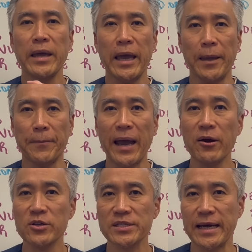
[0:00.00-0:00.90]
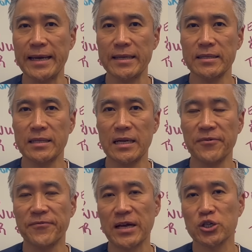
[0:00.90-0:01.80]
a parasite that
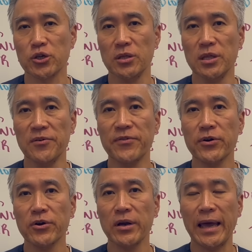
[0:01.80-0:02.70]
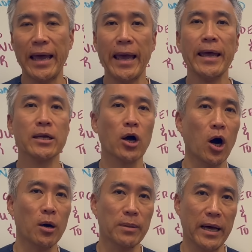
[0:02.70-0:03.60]
infects your liver and
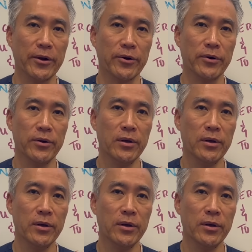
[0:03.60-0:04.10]
gallbladder.